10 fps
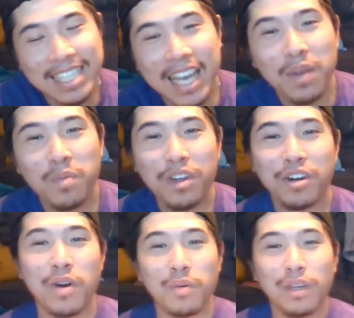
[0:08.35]
Today, we
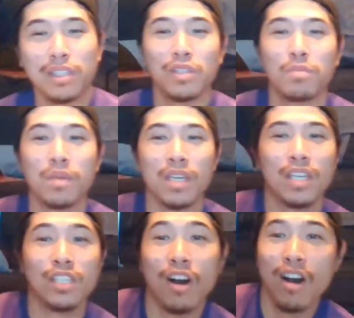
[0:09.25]
are going to
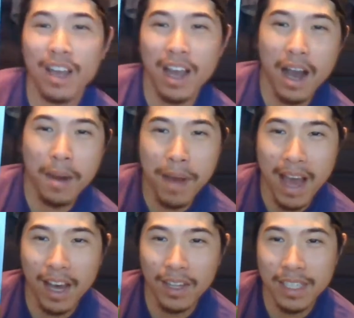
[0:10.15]
be talking
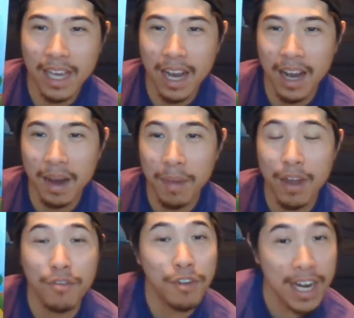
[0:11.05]
about
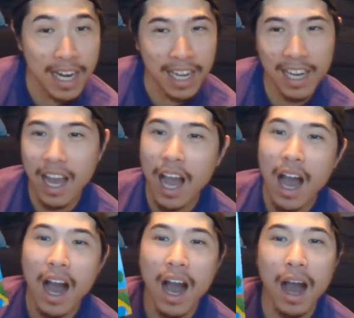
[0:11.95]
and reading
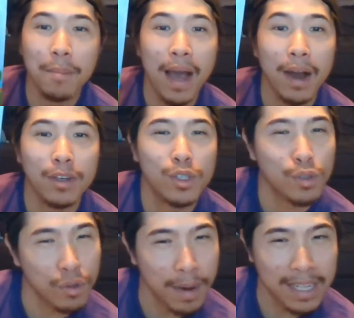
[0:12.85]
about
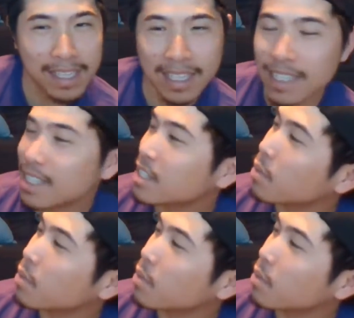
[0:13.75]
school buses.